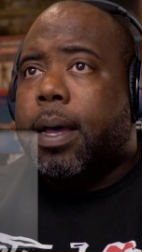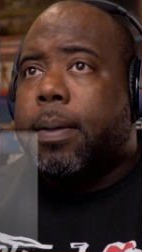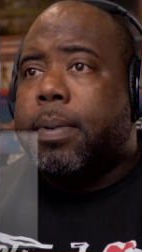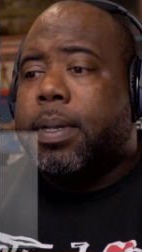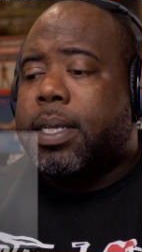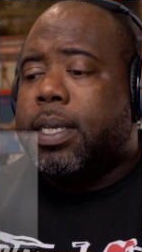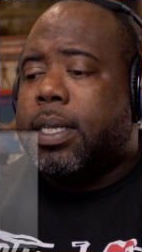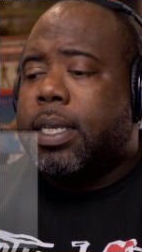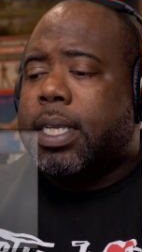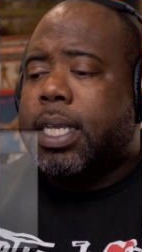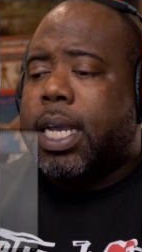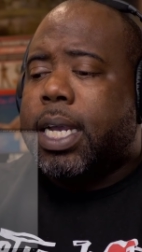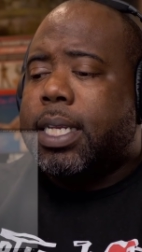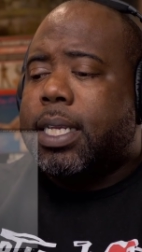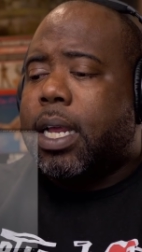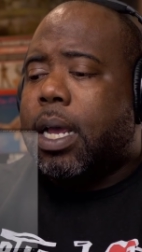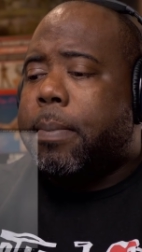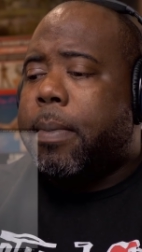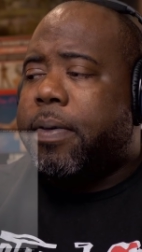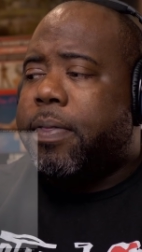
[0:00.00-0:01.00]
This is the second
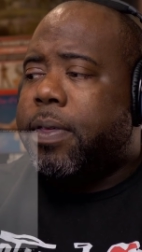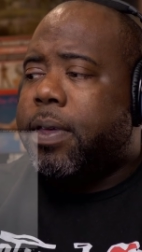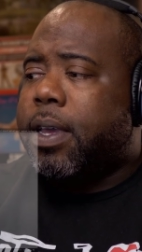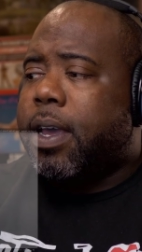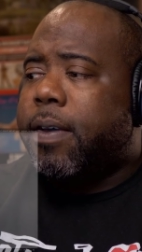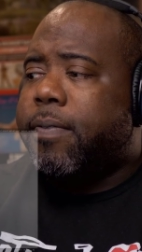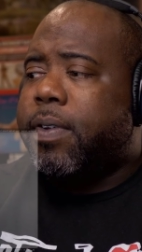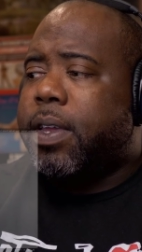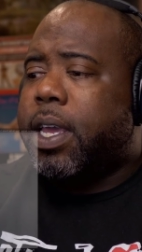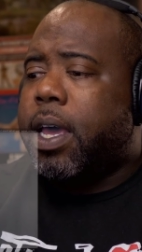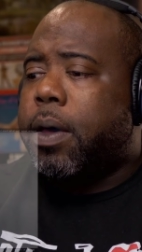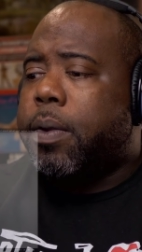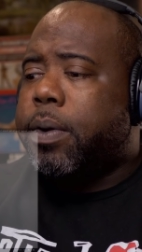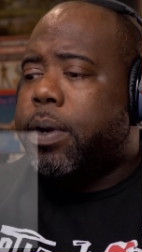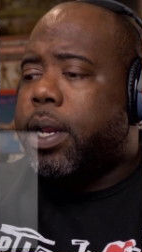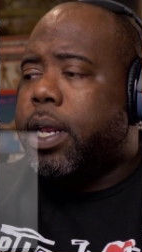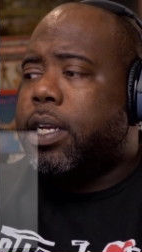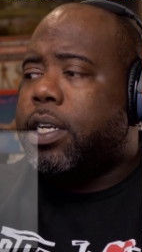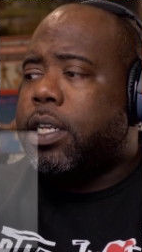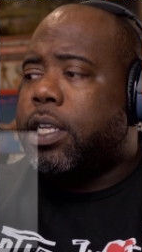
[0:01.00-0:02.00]
time I think I've
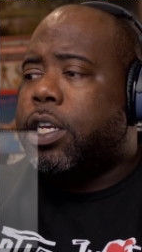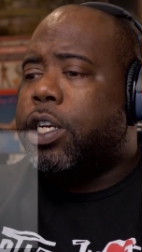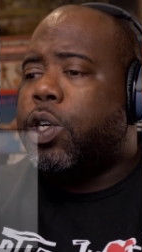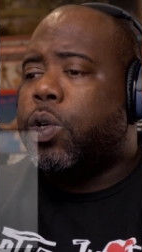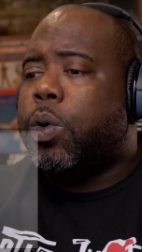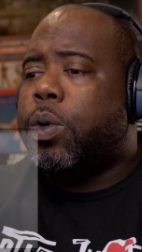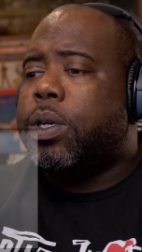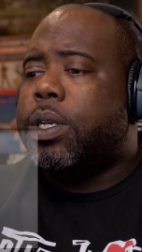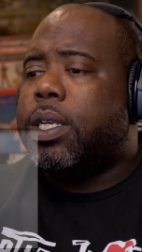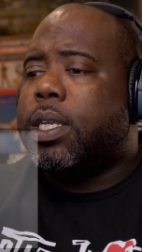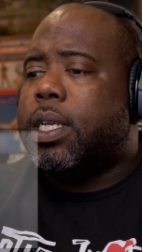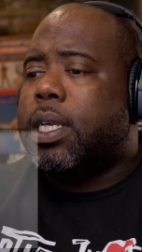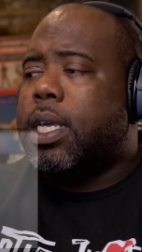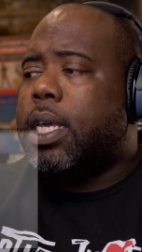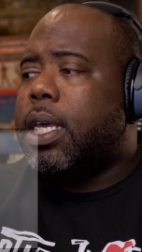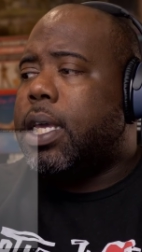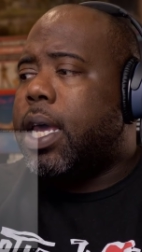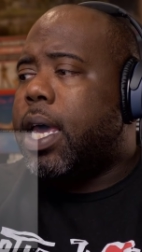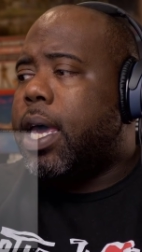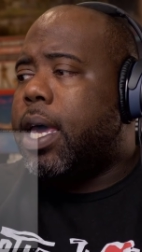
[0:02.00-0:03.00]
encountered Angelina Jordan
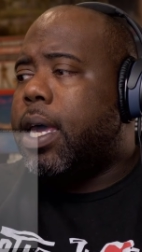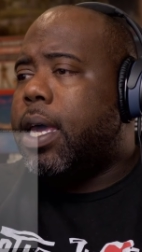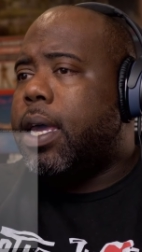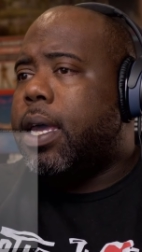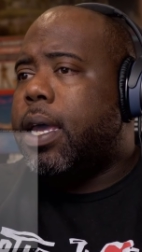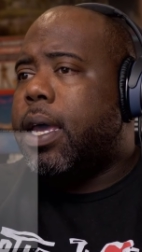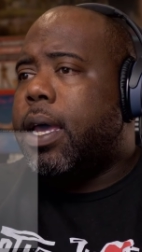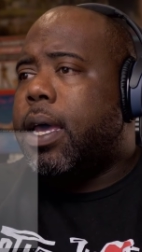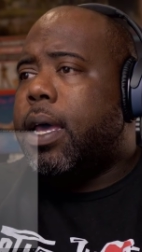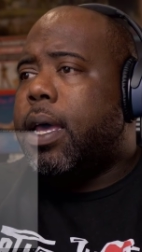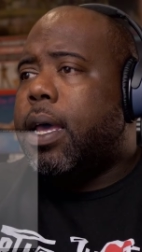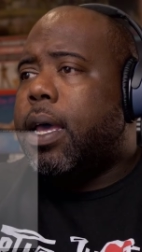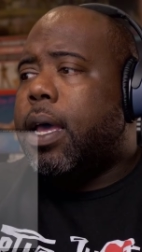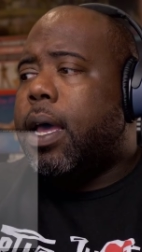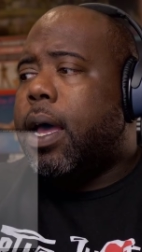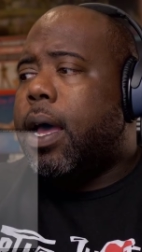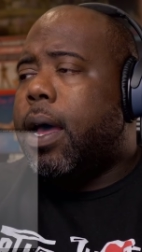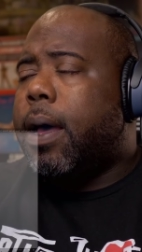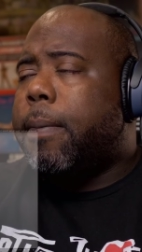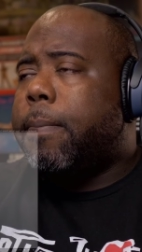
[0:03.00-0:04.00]
singing
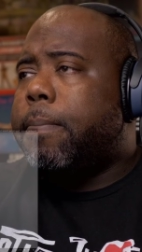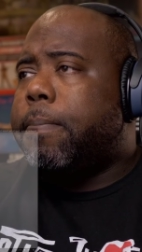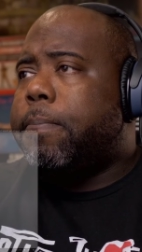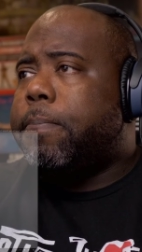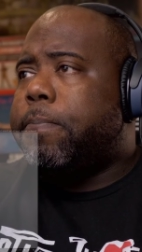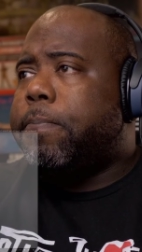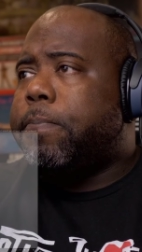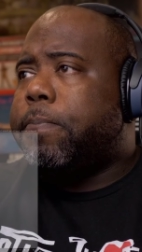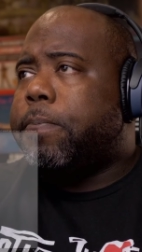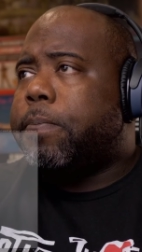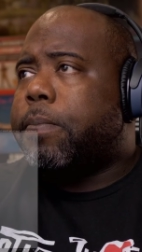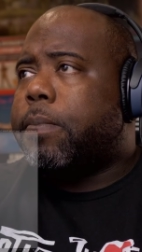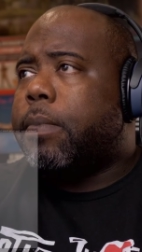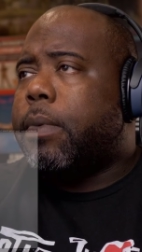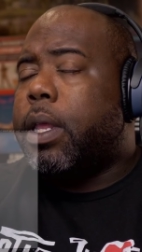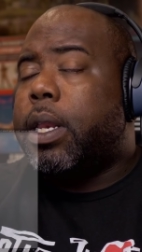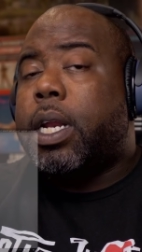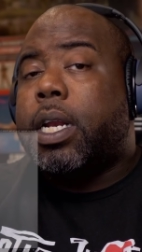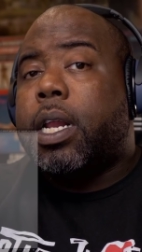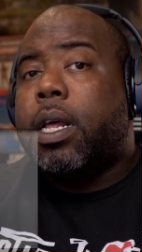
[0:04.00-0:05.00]
an
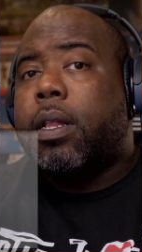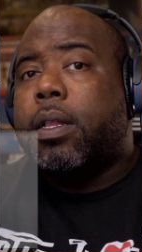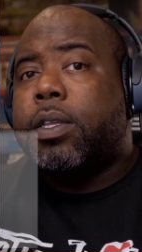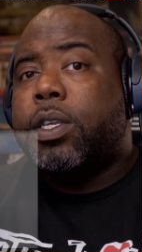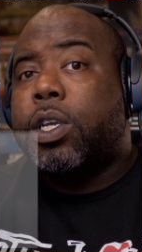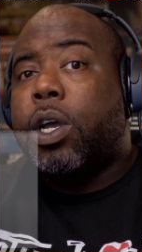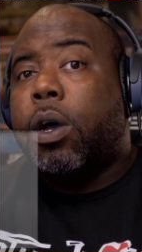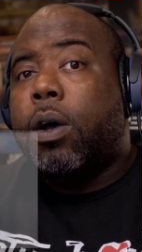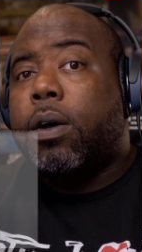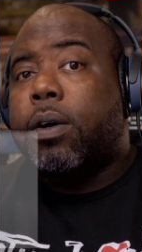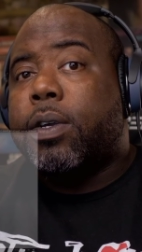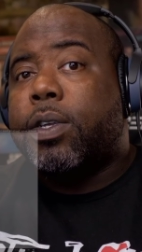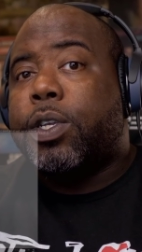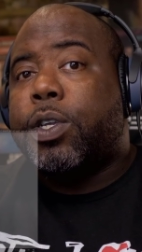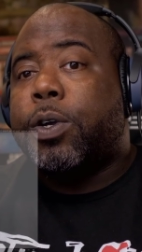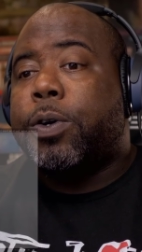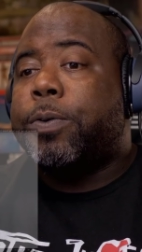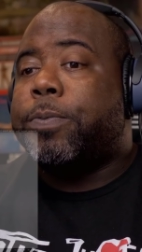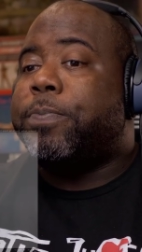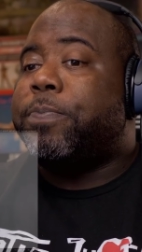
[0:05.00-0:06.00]
Adele song.
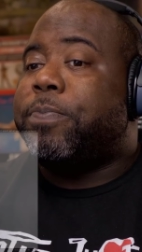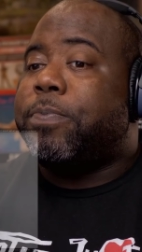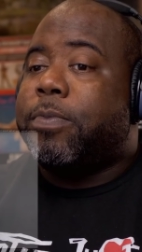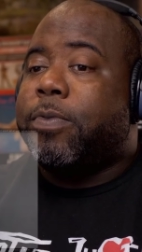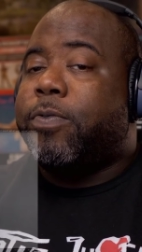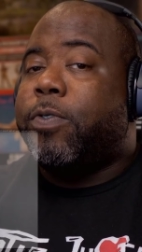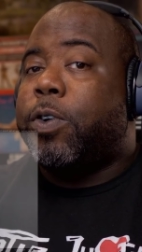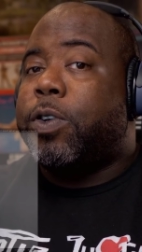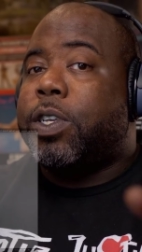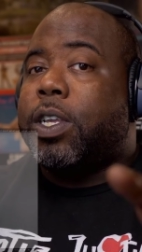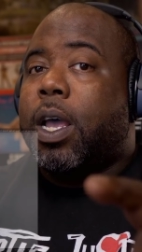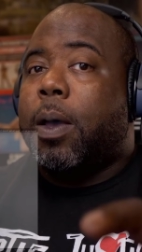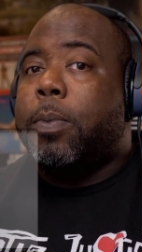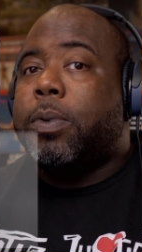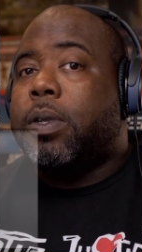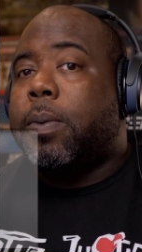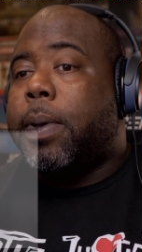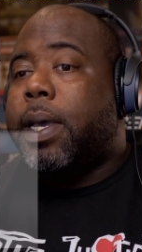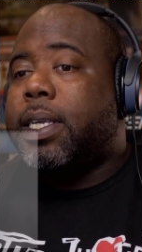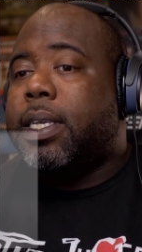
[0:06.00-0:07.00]
So first time
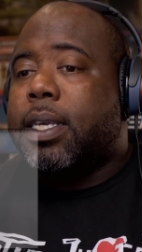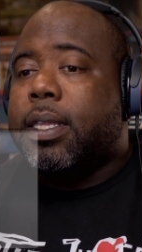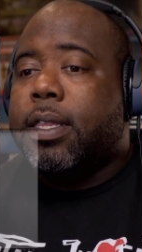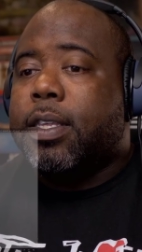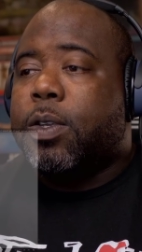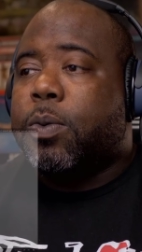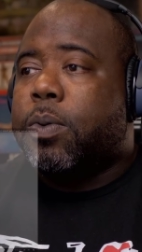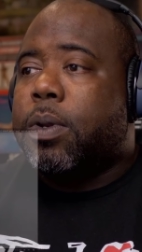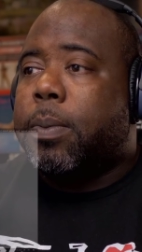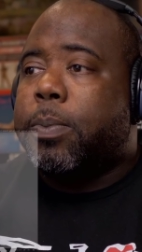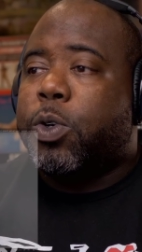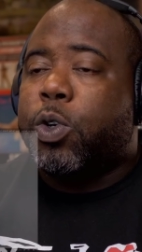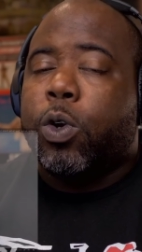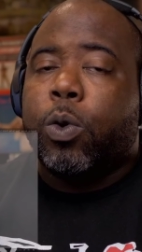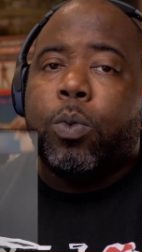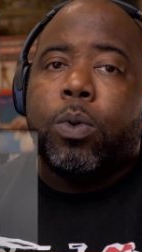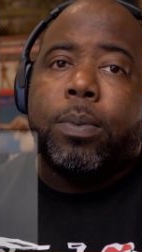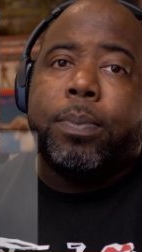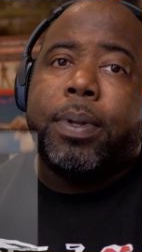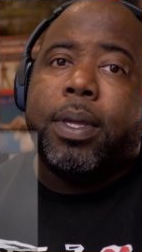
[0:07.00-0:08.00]
was amazing. This one I'm
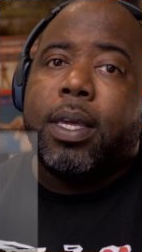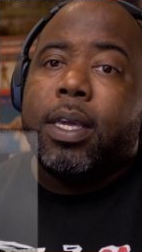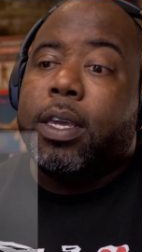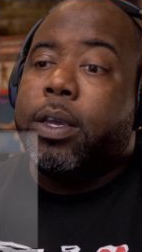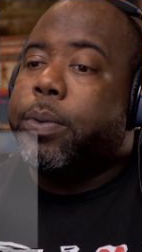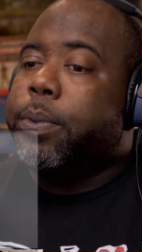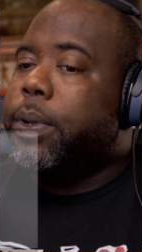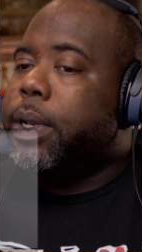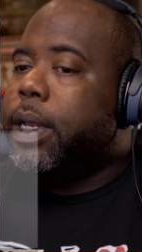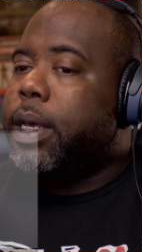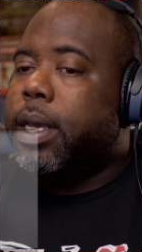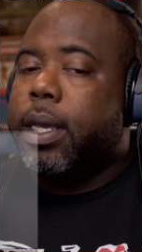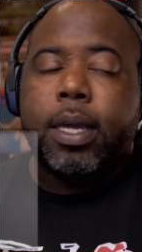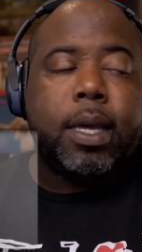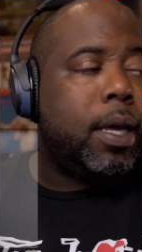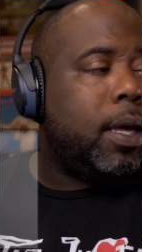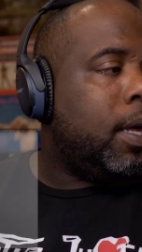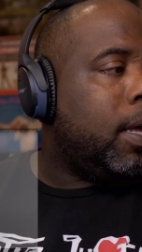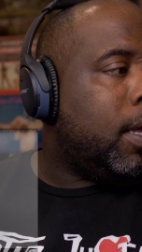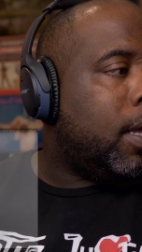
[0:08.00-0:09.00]
sure will be equally.
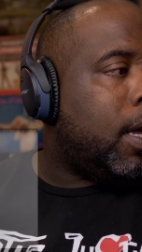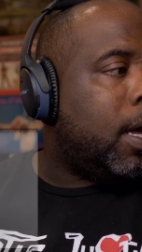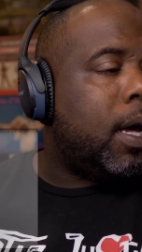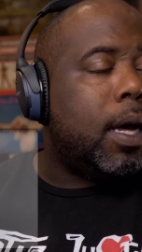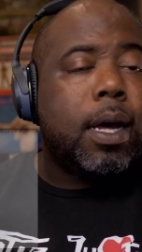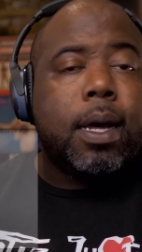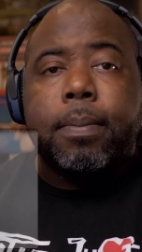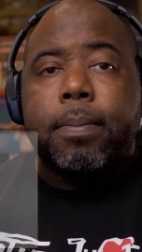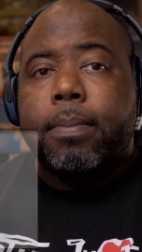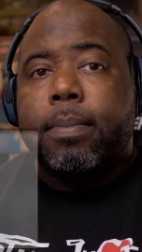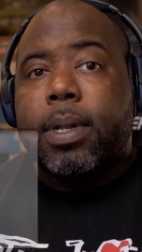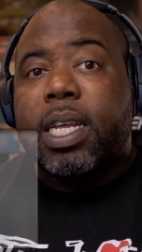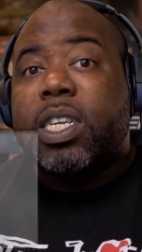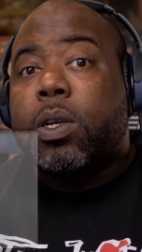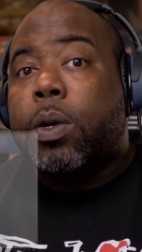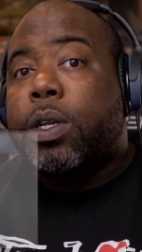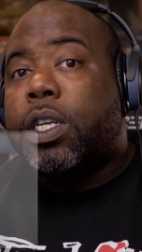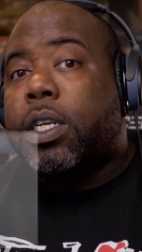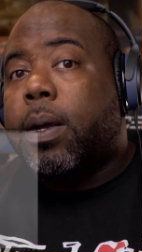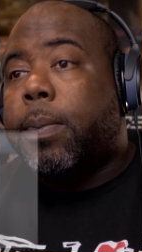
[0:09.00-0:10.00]

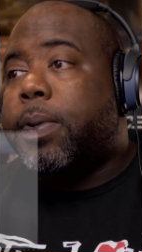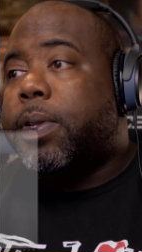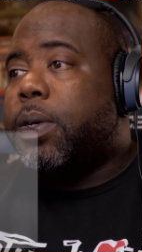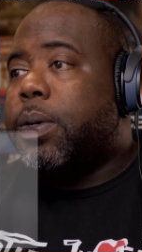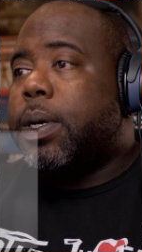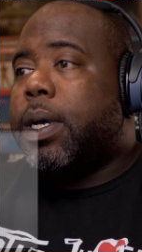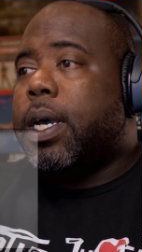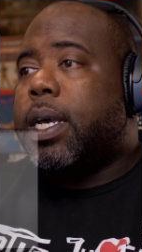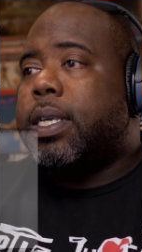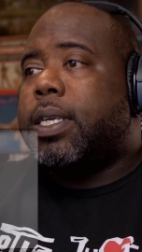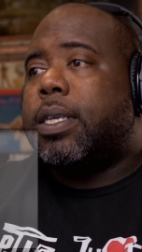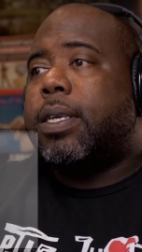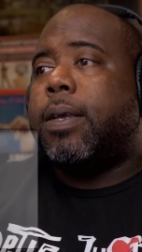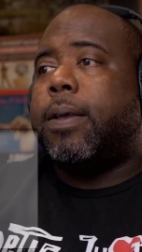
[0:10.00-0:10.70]
Let's go ahead and jump into it, guys.